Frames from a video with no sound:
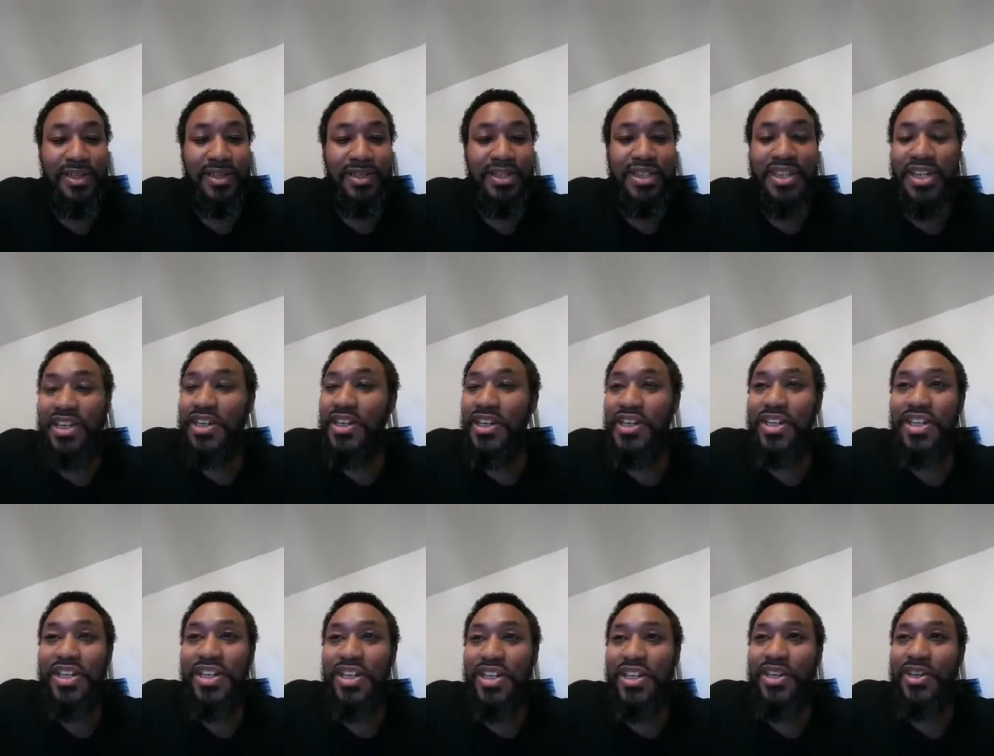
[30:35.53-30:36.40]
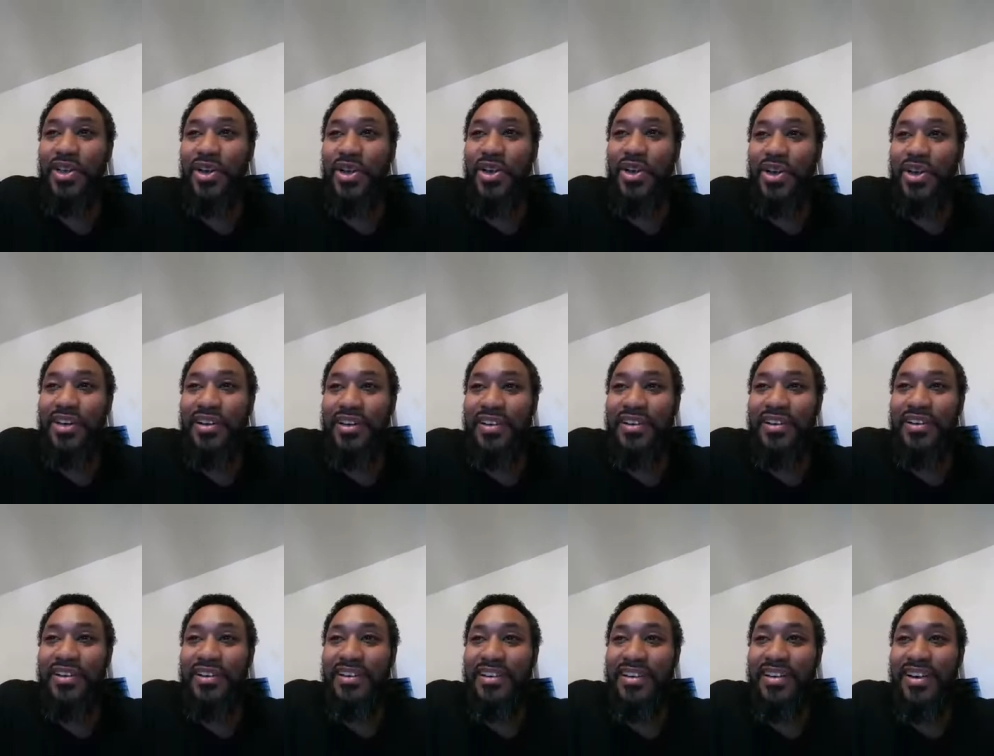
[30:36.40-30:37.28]
CDC,
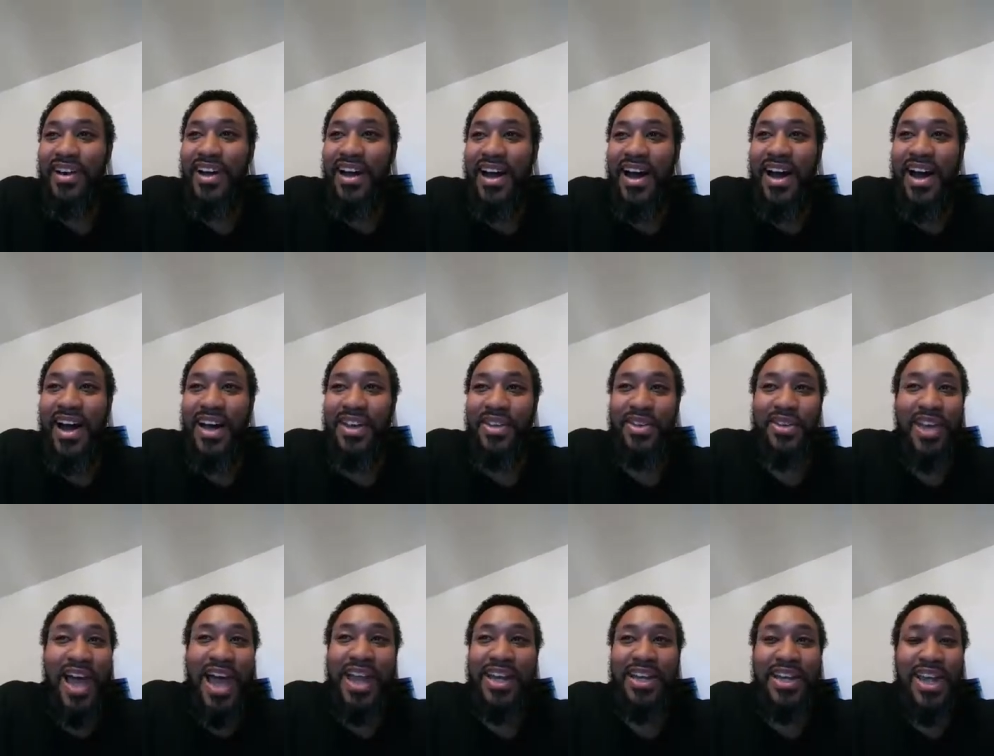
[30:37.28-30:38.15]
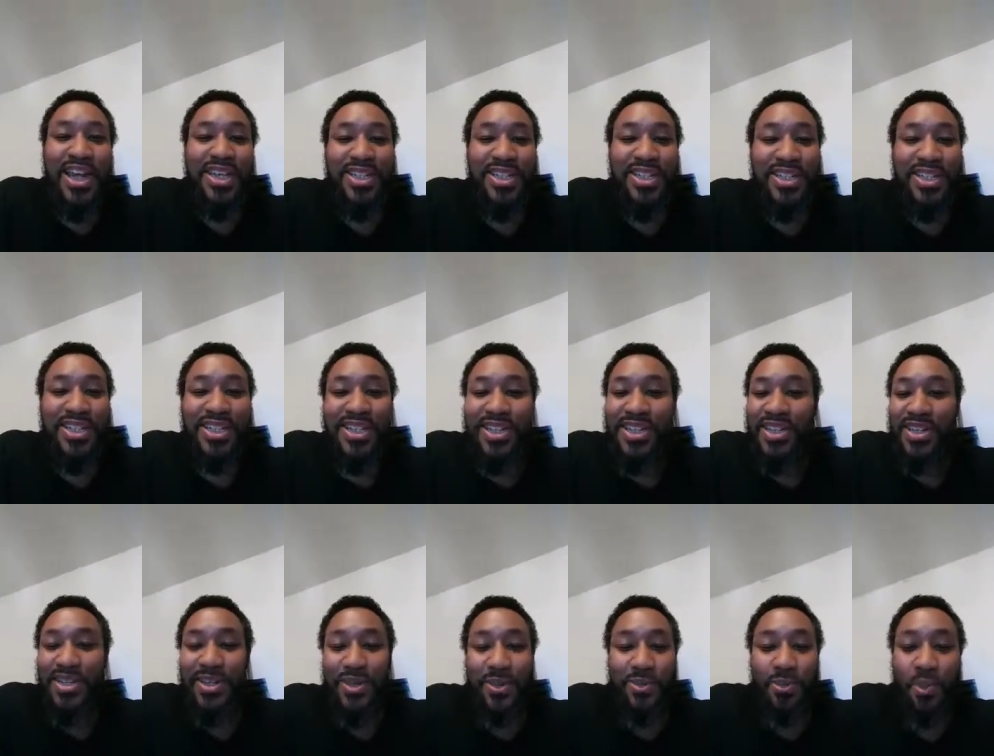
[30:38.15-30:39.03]
United Nations,
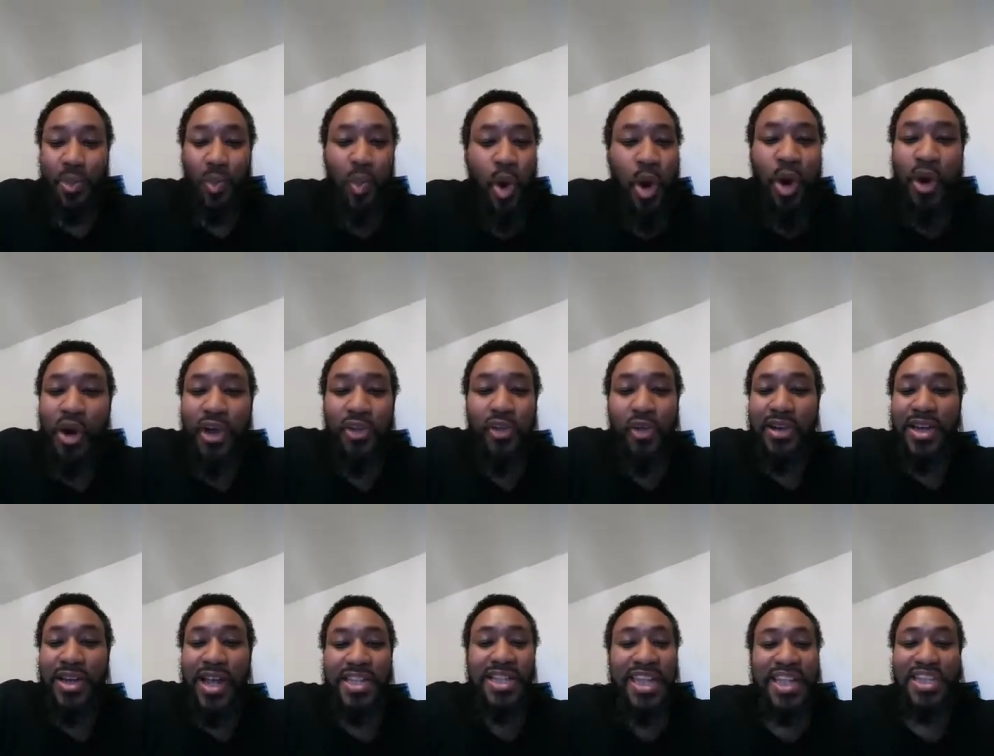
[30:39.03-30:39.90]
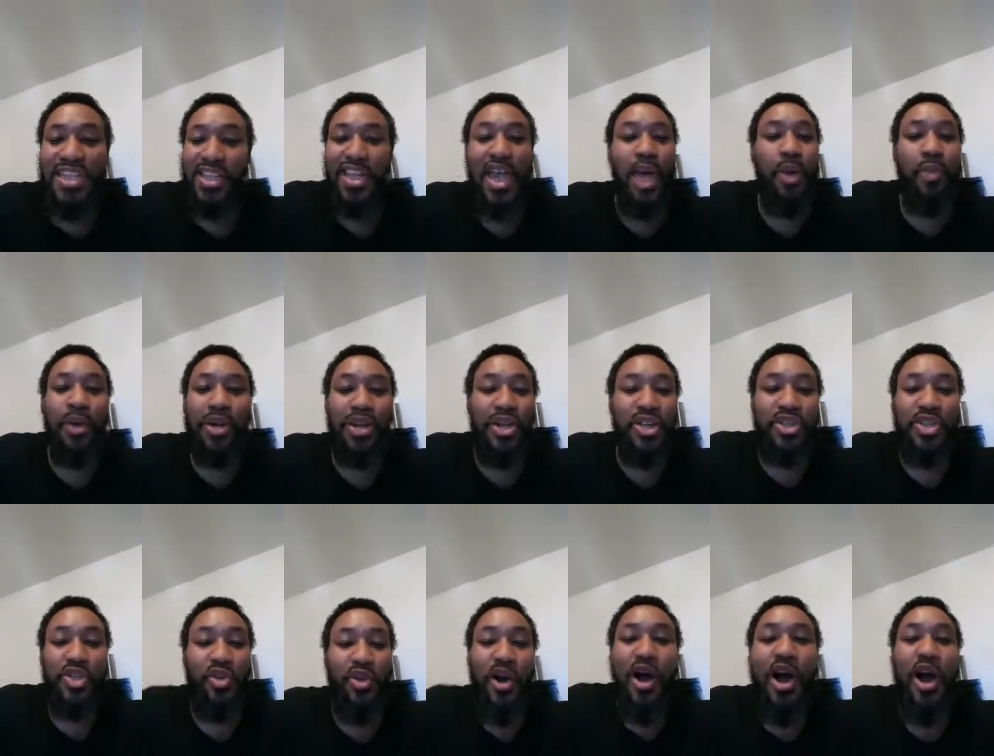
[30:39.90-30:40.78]
World Health Organization, they want to
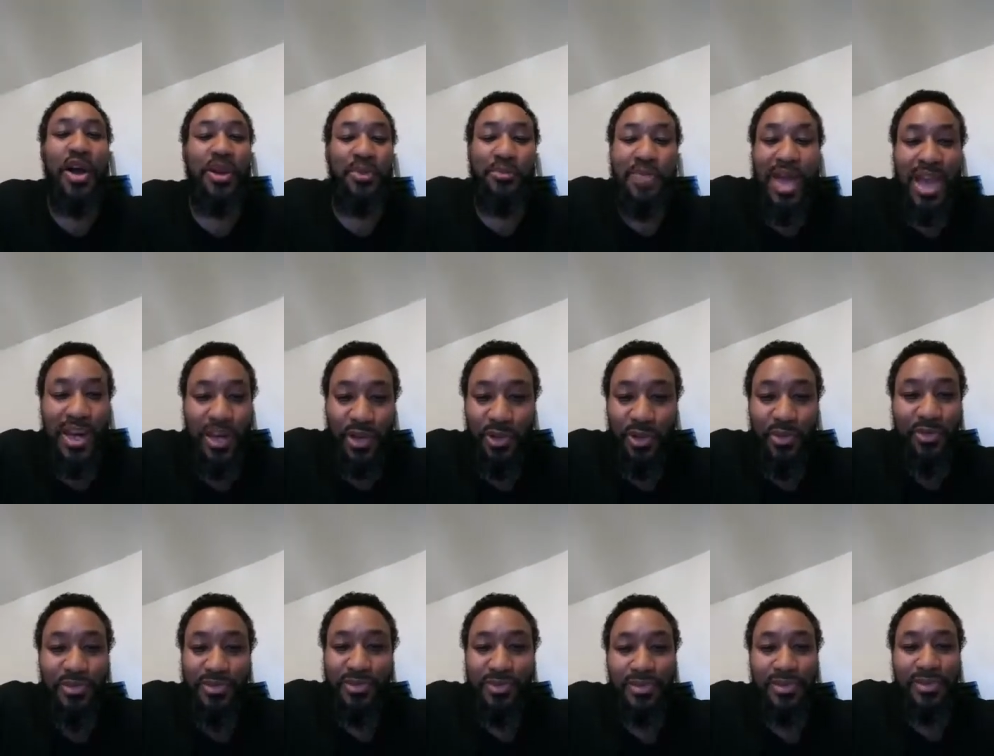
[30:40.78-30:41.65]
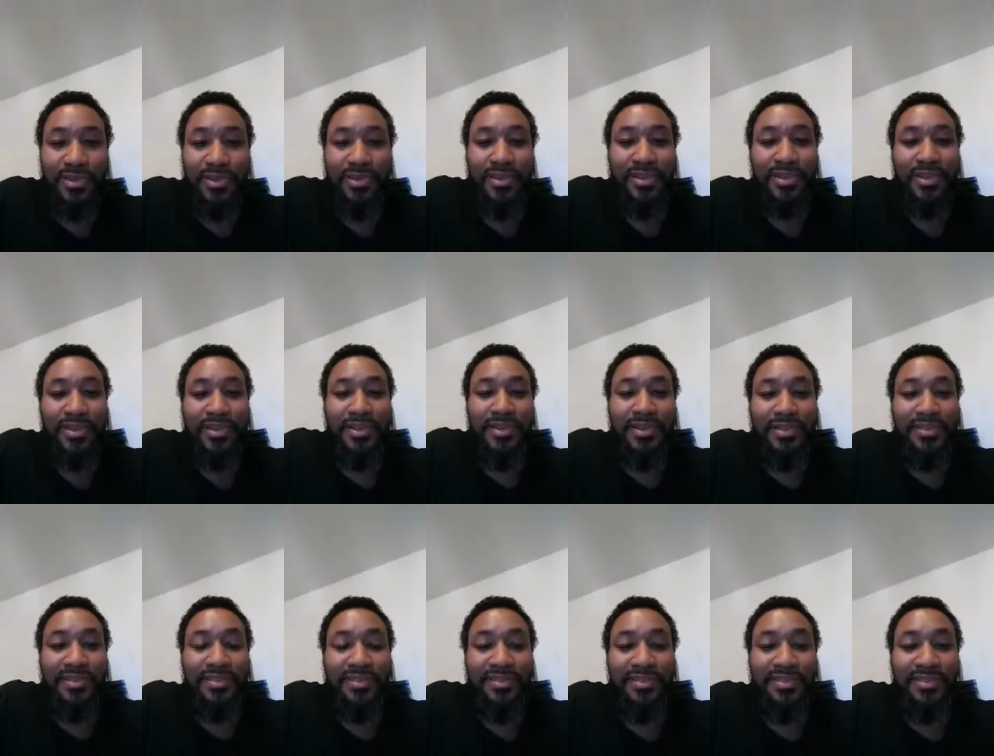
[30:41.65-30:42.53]
control all the medical,
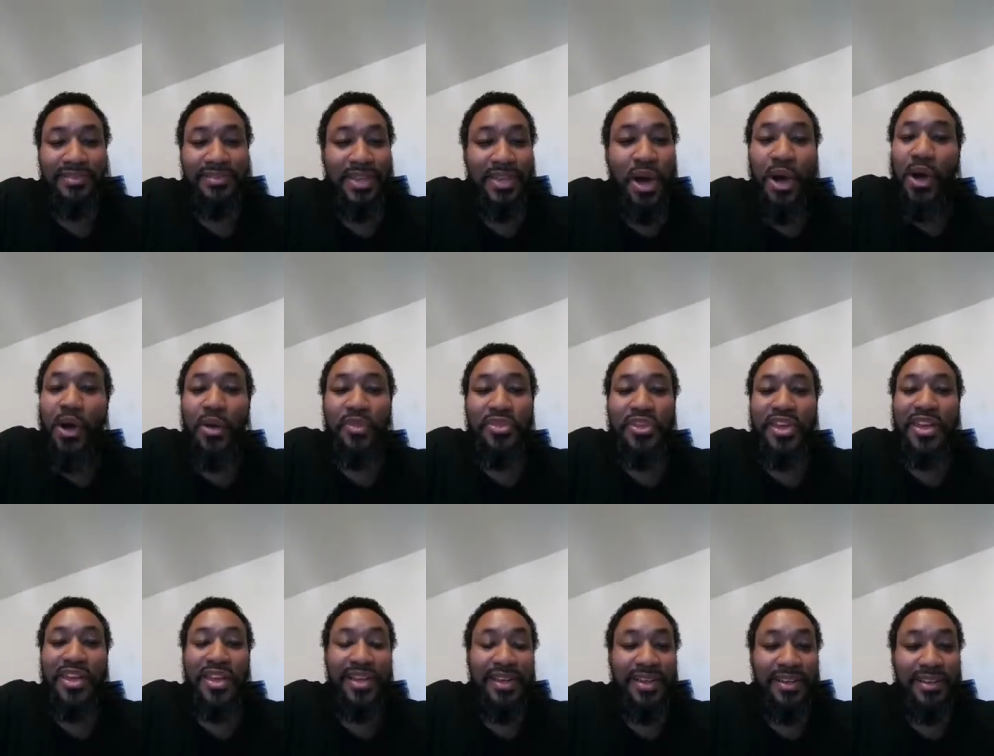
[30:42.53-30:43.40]
the whole thing.